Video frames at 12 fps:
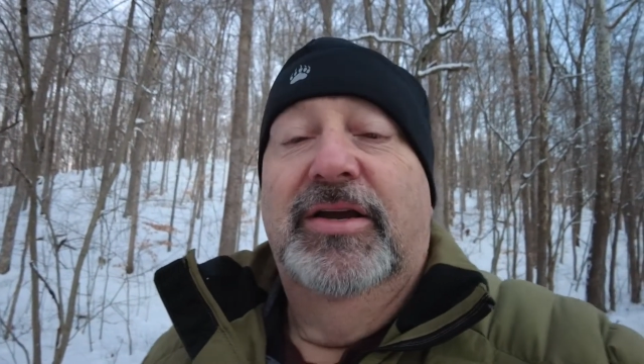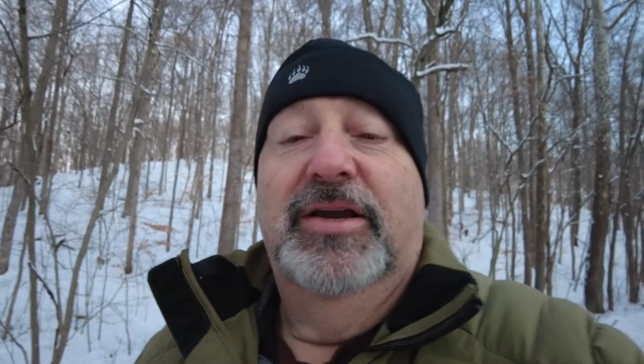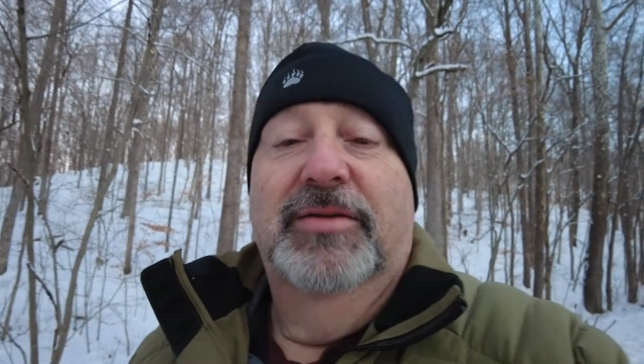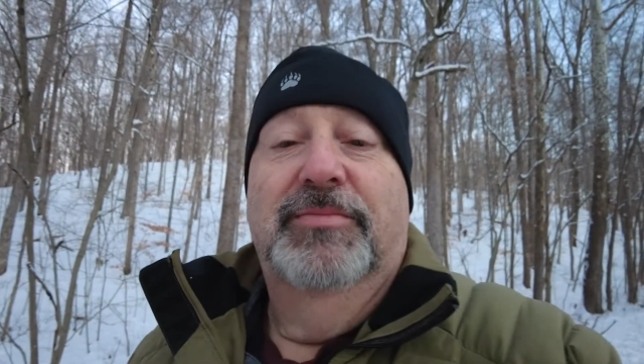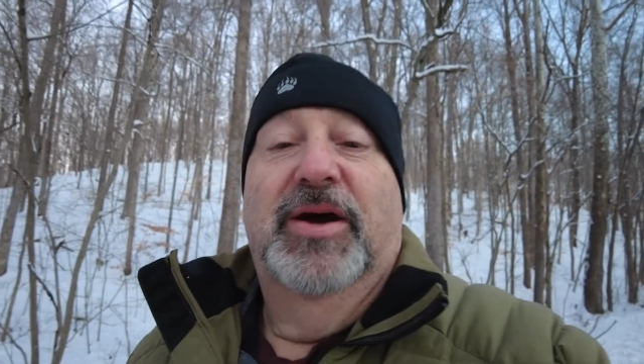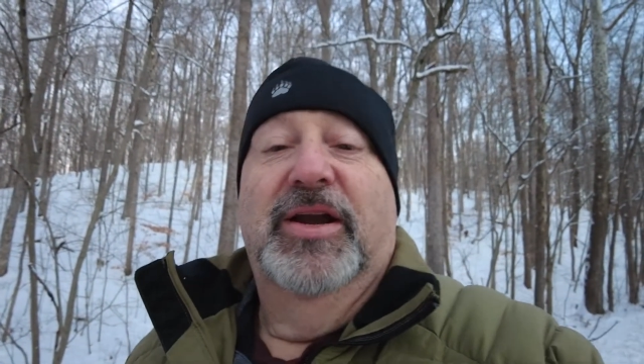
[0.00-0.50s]

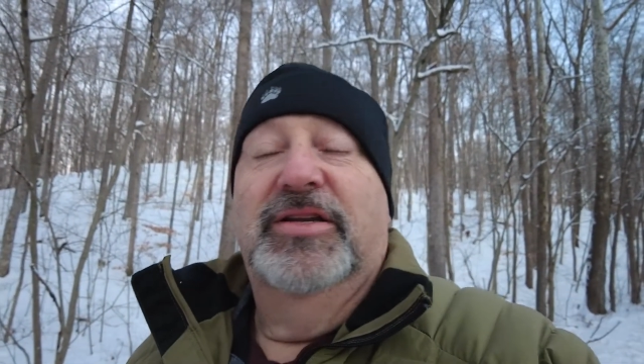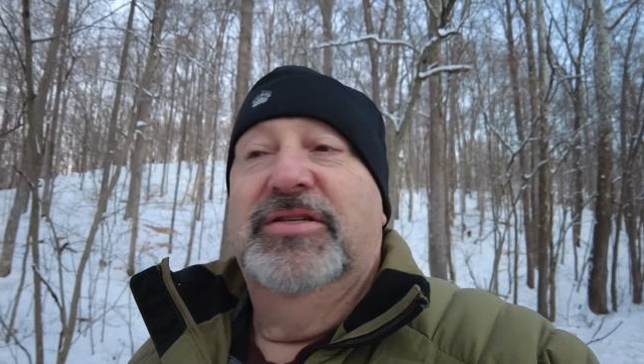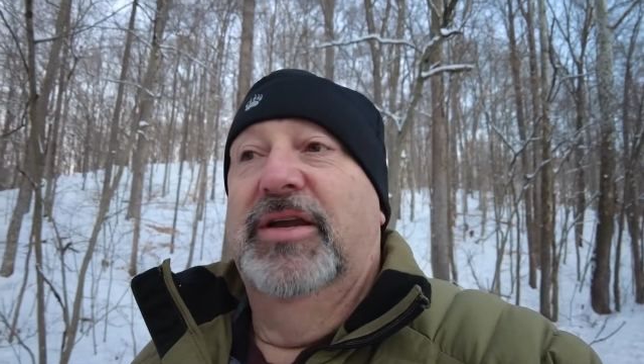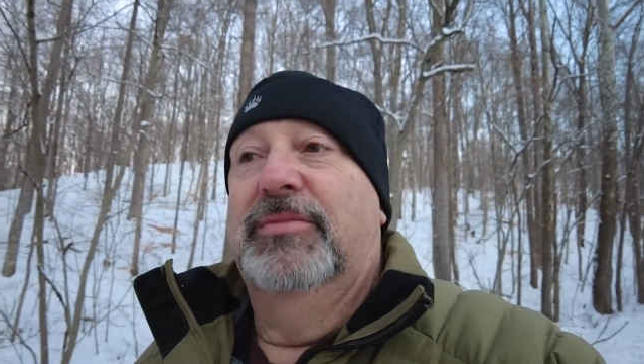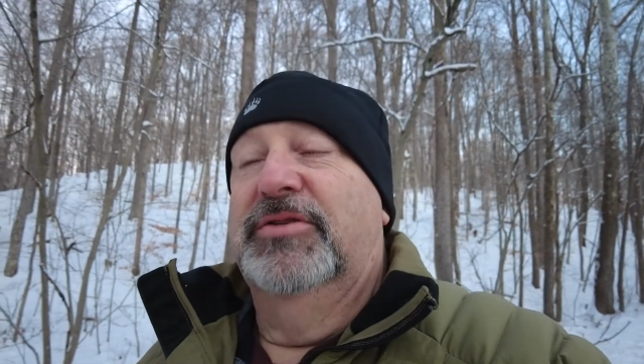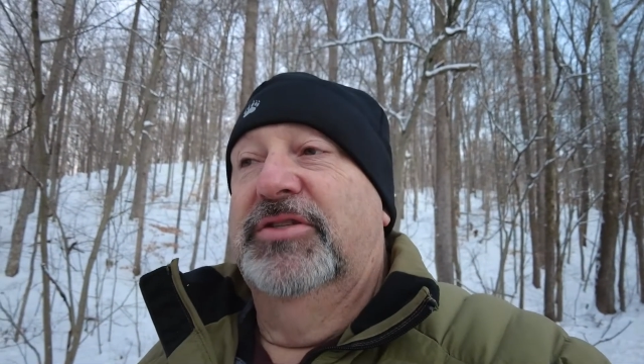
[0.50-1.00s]
in-body
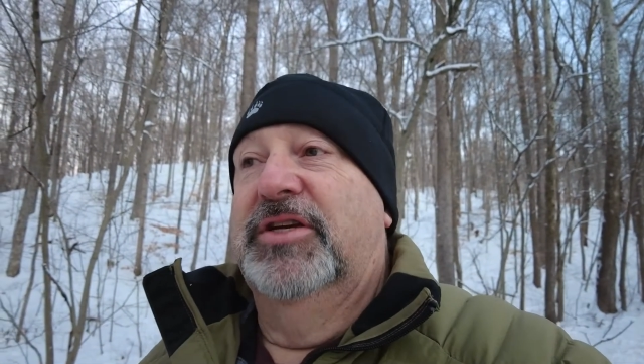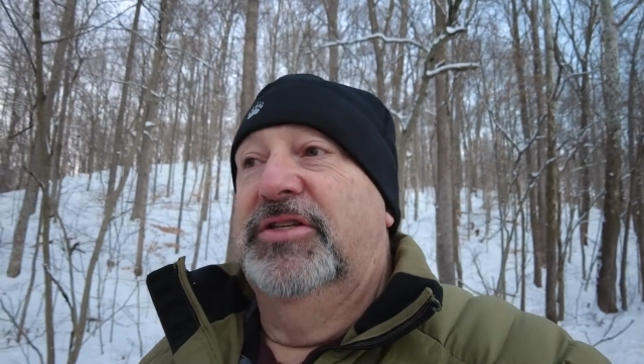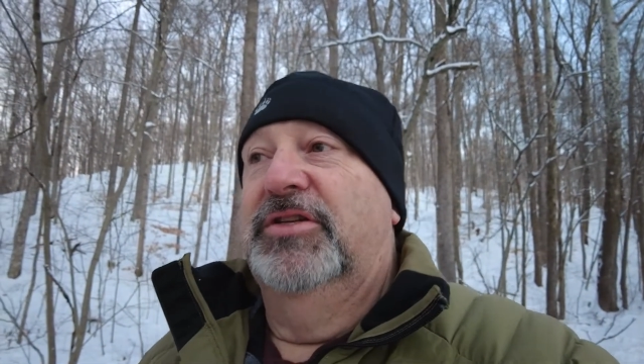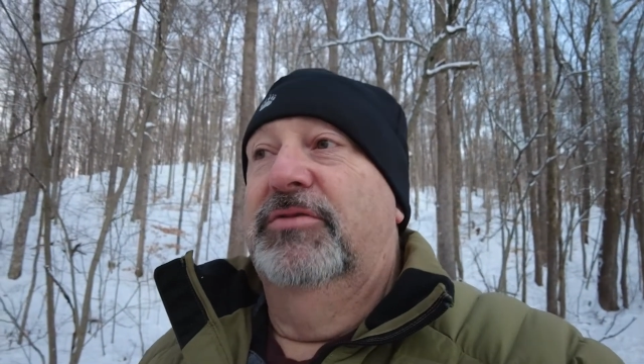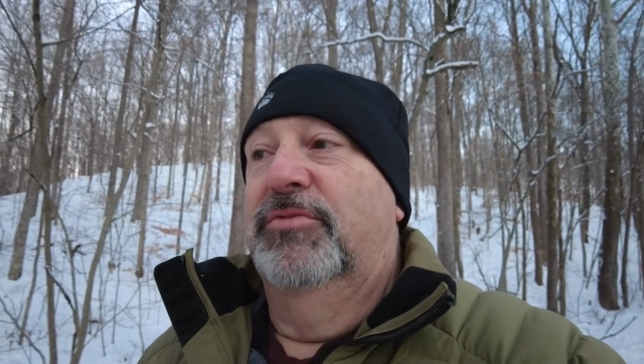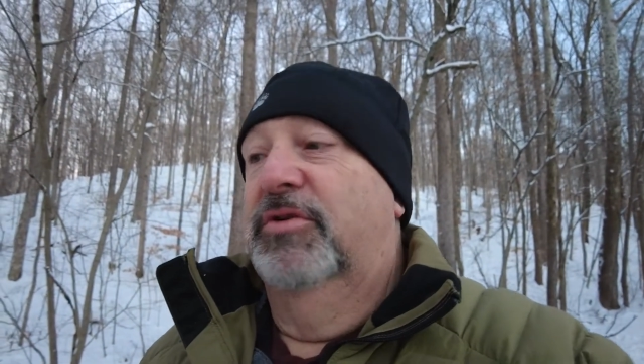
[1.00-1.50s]

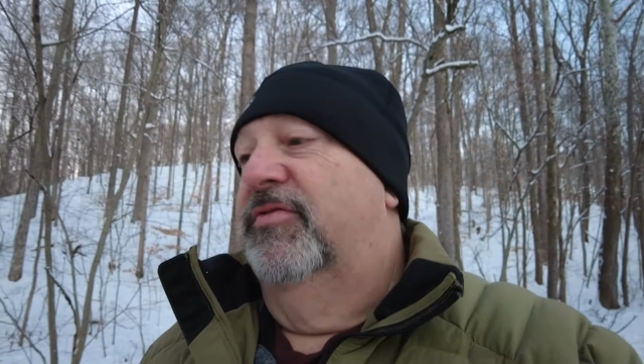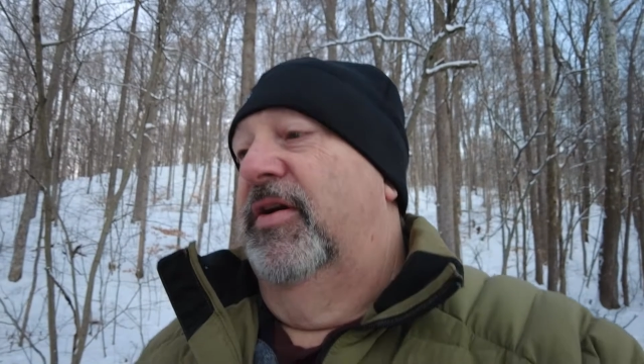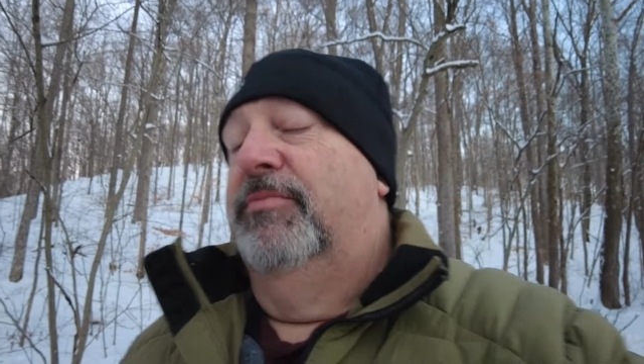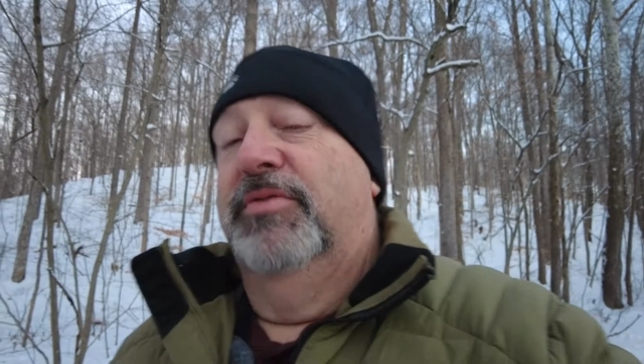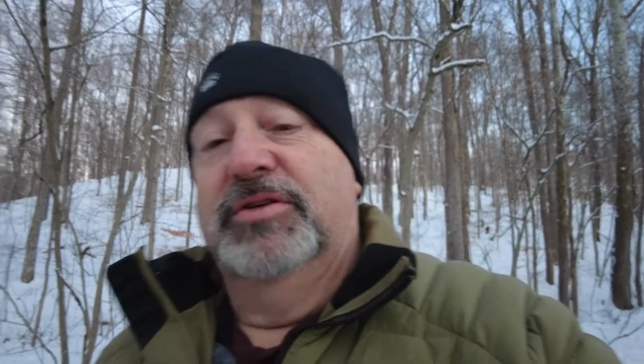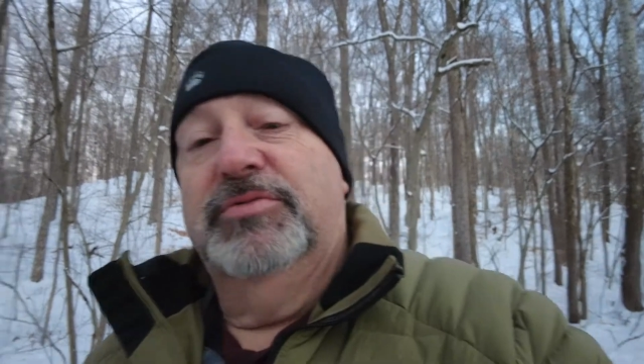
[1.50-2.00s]
stabilization and works
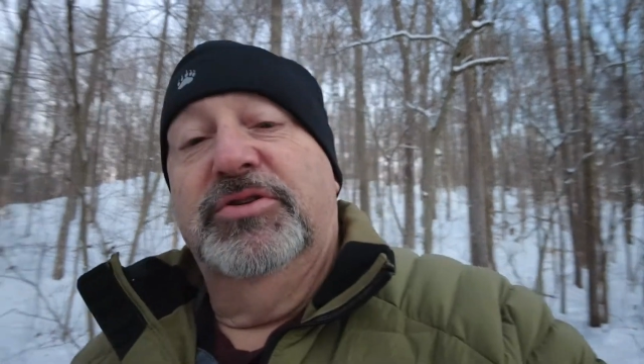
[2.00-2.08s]
fine. Plus,